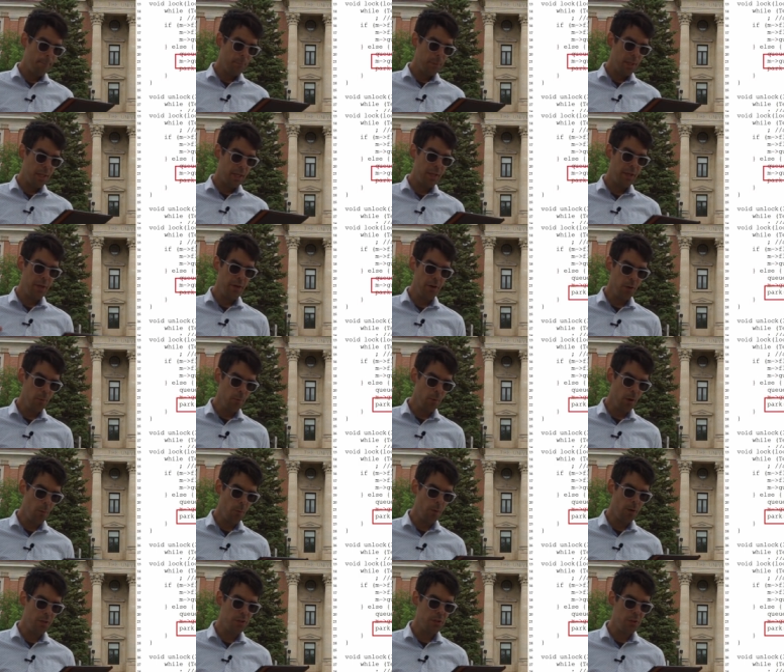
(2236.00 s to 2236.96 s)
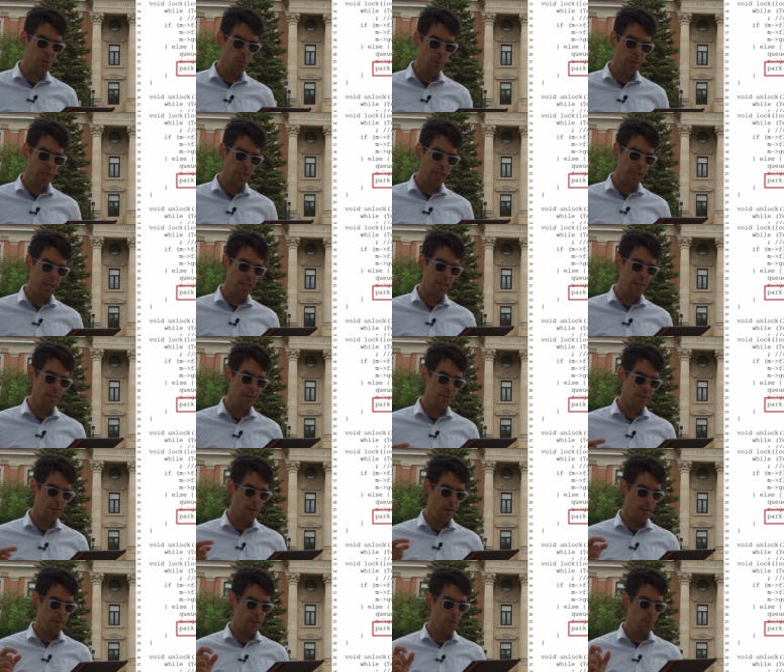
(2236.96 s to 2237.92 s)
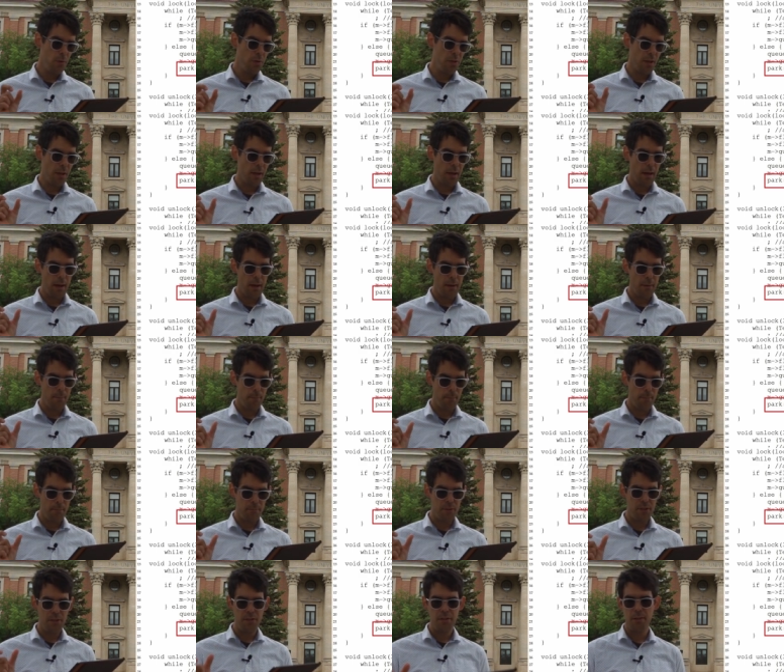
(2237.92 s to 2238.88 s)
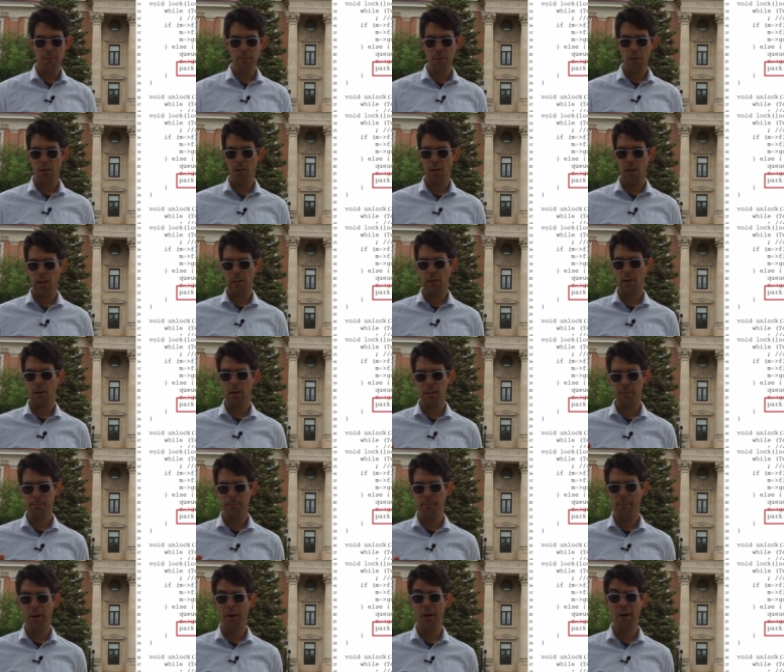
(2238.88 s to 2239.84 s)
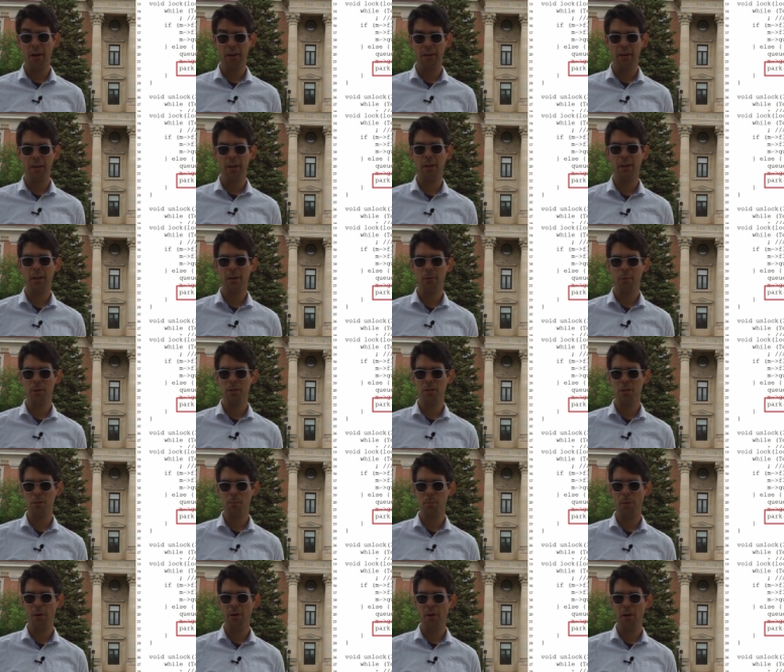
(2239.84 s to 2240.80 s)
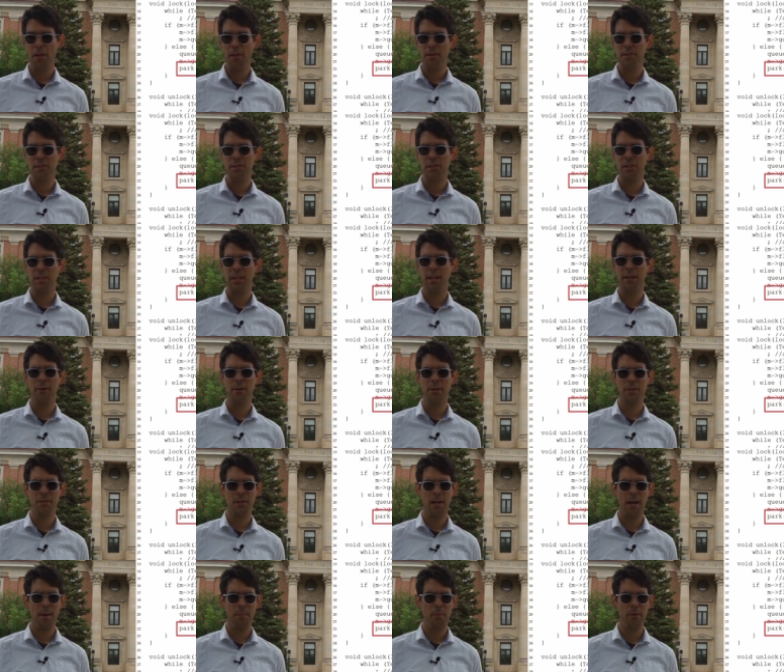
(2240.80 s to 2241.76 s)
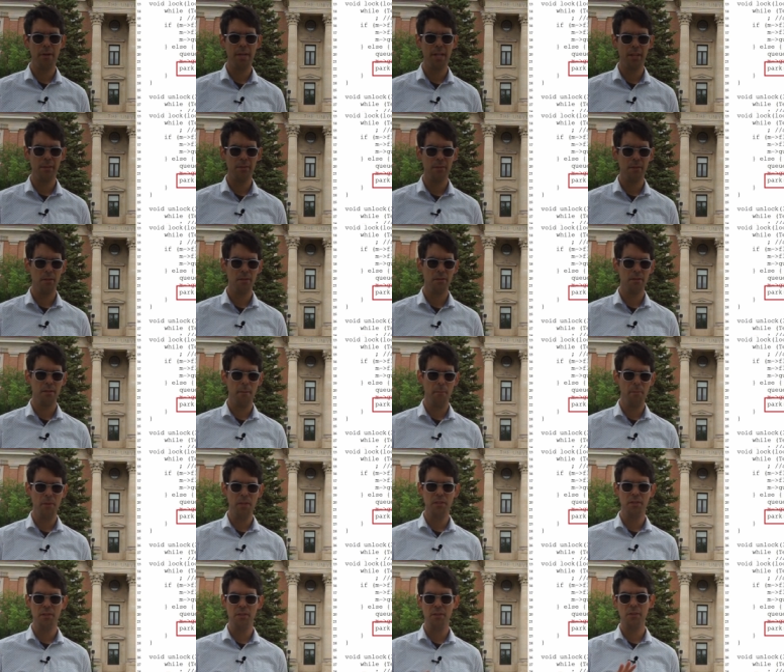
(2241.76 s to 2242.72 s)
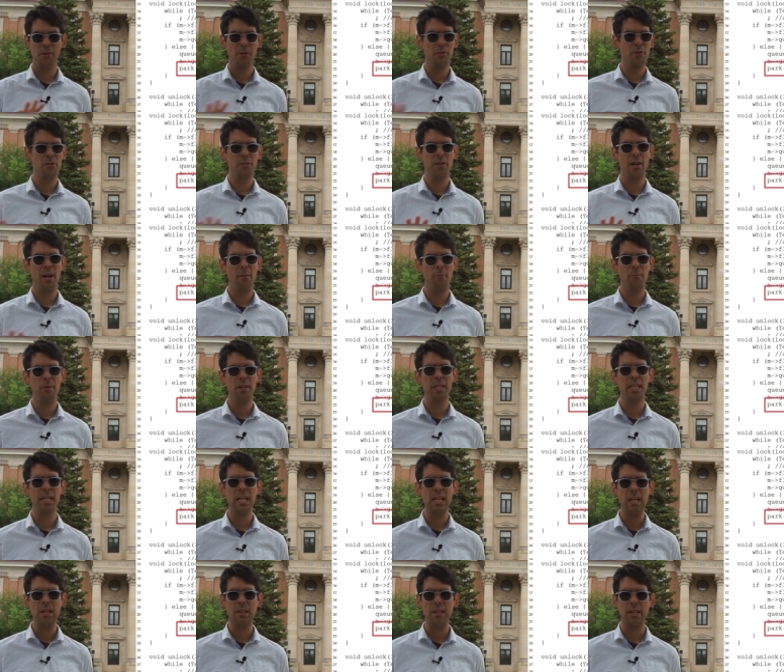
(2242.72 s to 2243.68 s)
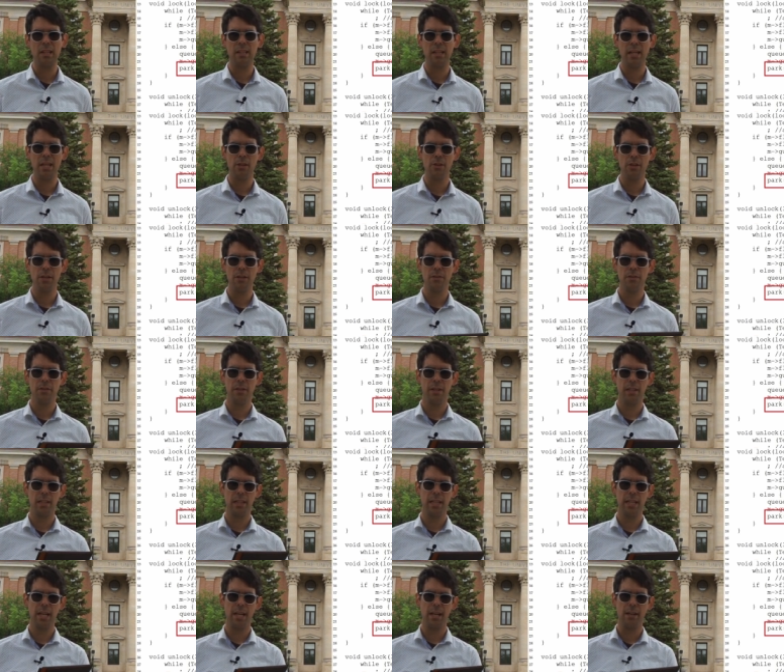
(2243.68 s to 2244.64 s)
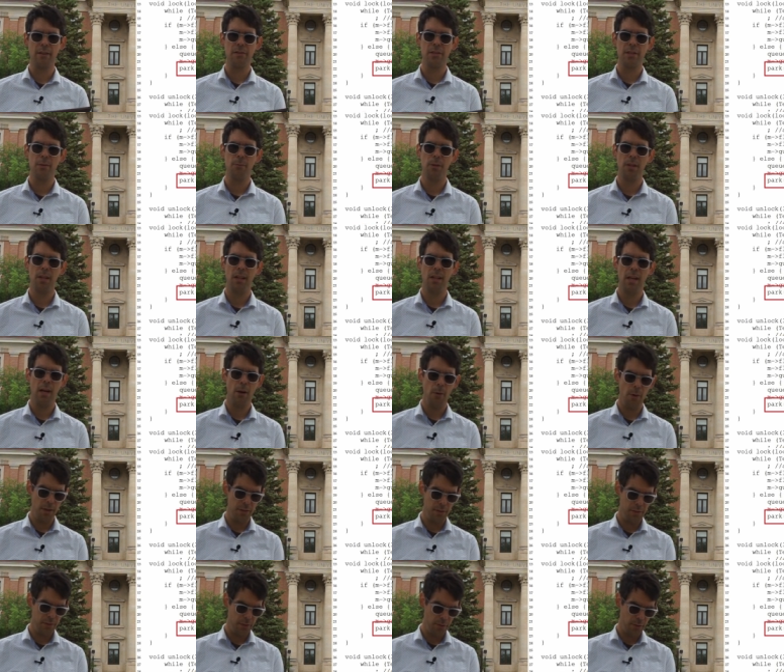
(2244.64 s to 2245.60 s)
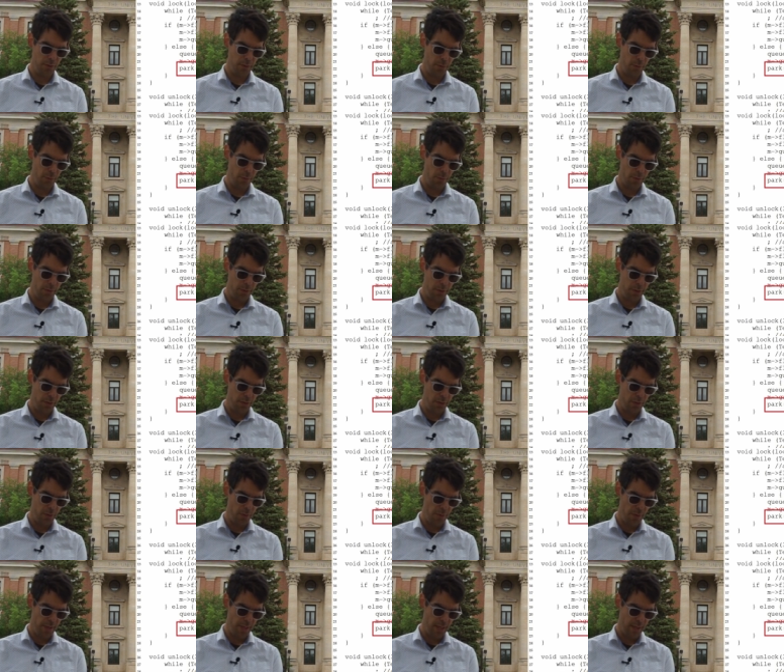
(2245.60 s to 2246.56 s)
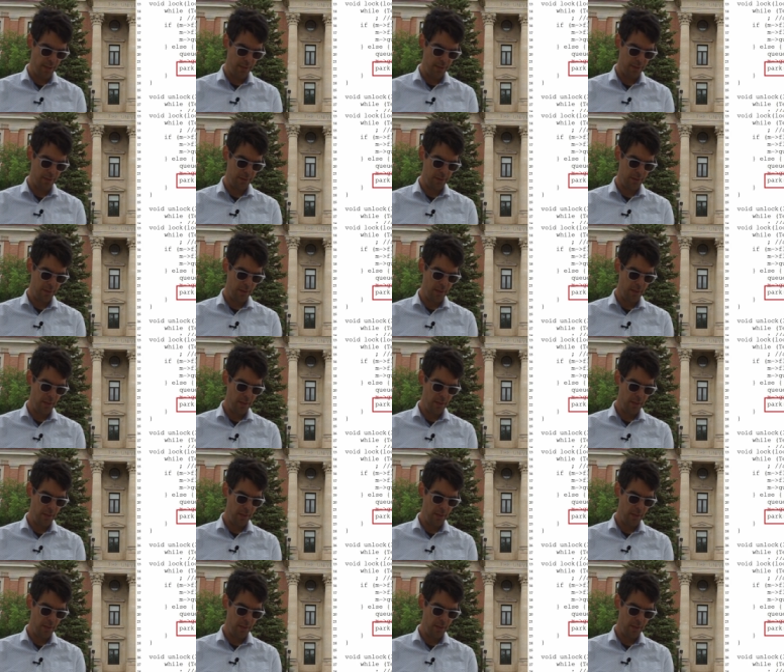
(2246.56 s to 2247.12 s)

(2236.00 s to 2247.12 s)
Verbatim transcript: Here, what we're doing is using a system call called Park, which is part of the Solaris operating system. This is, there's not really anything like this on Linux that will allow us to, to do this.